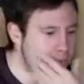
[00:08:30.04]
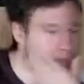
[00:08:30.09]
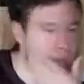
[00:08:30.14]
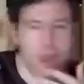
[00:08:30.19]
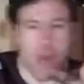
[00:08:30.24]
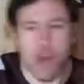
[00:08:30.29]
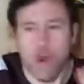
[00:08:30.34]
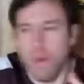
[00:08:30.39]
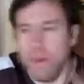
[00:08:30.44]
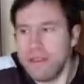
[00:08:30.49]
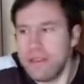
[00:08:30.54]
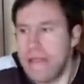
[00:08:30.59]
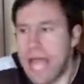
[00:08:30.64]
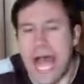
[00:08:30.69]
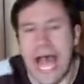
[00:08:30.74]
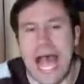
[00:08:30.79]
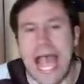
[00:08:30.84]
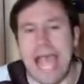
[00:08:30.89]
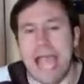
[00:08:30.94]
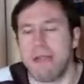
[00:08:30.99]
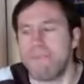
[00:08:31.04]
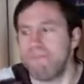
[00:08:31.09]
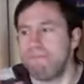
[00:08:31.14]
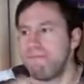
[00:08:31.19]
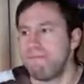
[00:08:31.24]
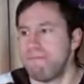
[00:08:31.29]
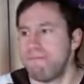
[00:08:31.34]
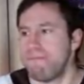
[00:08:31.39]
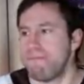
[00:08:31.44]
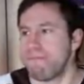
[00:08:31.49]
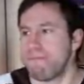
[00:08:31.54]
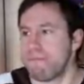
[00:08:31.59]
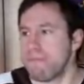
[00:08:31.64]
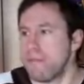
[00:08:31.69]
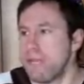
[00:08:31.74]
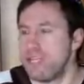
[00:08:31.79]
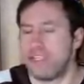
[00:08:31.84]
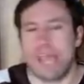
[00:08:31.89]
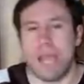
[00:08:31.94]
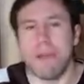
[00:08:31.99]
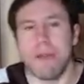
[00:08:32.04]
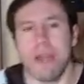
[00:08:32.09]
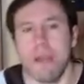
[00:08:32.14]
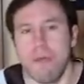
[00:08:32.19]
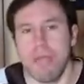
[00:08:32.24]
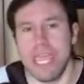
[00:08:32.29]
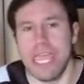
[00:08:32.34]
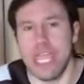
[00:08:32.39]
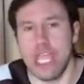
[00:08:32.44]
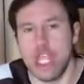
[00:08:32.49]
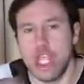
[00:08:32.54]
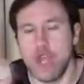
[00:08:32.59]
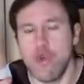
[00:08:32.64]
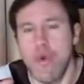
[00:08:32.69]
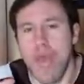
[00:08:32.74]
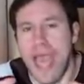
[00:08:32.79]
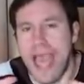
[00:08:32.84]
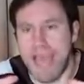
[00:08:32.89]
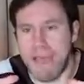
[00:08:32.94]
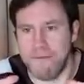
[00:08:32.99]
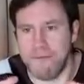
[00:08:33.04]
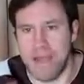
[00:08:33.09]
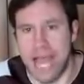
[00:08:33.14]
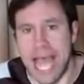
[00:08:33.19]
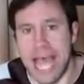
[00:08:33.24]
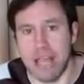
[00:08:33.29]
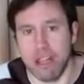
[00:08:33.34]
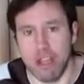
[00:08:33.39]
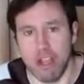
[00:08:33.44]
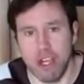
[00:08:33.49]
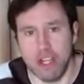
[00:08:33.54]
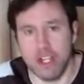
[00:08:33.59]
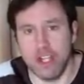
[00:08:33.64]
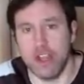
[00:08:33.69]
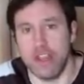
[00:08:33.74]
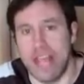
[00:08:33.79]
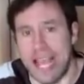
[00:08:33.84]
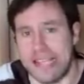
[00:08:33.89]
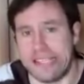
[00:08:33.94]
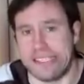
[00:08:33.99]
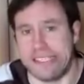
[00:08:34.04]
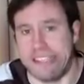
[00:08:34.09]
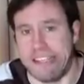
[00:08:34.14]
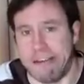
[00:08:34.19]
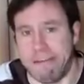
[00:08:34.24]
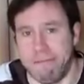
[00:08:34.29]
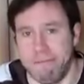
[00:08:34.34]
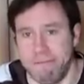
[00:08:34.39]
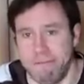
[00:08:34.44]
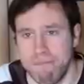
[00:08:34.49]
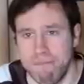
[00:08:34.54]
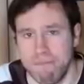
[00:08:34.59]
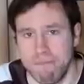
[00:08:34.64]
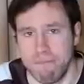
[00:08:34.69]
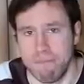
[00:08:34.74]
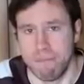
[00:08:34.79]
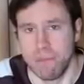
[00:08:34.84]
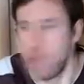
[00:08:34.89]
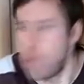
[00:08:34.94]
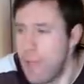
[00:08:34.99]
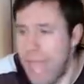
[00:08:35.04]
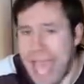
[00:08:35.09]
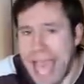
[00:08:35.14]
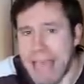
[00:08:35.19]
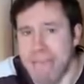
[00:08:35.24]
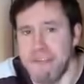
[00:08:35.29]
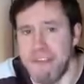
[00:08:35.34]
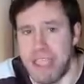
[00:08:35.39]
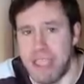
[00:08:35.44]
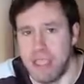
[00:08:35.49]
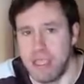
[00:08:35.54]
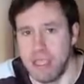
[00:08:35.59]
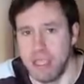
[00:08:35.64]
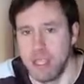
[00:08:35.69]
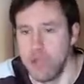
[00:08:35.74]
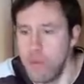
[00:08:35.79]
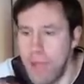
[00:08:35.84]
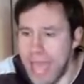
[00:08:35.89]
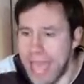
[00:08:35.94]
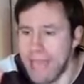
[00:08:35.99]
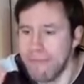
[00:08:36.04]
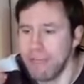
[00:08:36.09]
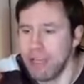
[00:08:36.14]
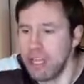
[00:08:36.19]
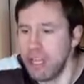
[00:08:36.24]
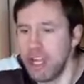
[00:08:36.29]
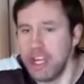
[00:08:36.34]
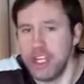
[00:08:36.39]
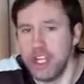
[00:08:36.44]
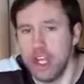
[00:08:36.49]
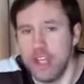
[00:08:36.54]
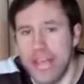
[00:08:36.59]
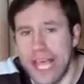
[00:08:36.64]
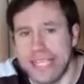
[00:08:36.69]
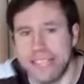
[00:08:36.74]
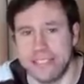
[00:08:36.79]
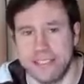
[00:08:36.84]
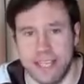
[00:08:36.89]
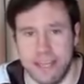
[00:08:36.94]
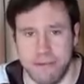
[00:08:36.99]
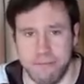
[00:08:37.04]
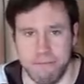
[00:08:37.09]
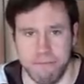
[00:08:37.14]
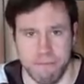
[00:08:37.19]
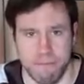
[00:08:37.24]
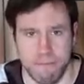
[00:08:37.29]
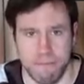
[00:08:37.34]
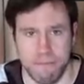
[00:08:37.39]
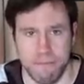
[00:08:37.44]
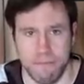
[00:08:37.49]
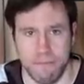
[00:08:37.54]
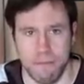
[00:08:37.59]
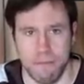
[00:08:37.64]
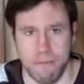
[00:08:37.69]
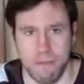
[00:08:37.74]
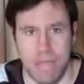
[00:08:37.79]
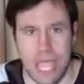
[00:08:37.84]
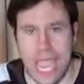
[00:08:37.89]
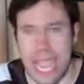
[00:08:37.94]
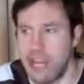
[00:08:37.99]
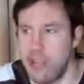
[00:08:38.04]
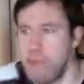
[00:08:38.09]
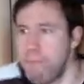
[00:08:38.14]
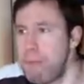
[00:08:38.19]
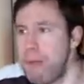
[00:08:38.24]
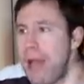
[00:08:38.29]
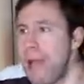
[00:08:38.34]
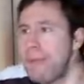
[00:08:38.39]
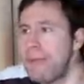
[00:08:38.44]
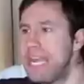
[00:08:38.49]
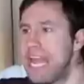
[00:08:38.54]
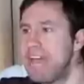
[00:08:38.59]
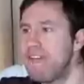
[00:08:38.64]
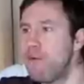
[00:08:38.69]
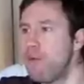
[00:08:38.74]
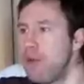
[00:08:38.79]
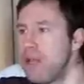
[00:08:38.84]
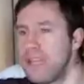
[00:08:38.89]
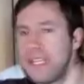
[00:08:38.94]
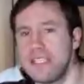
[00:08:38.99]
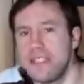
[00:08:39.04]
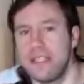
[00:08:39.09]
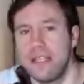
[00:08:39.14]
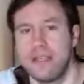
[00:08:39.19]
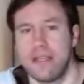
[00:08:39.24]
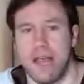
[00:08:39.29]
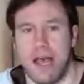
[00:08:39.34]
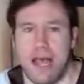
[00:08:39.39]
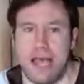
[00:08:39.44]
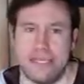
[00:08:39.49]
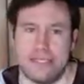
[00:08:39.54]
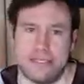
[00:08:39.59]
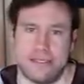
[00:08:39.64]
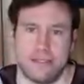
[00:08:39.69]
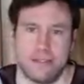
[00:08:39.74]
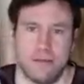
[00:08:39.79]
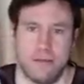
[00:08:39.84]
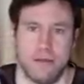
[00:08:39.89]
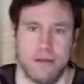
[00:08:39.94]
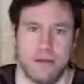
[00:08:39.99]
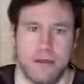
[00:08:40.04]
I don't know what WWE, you have not learned your lesson. You haven't. You haven't learned your lesson. And you probably never will listen to us.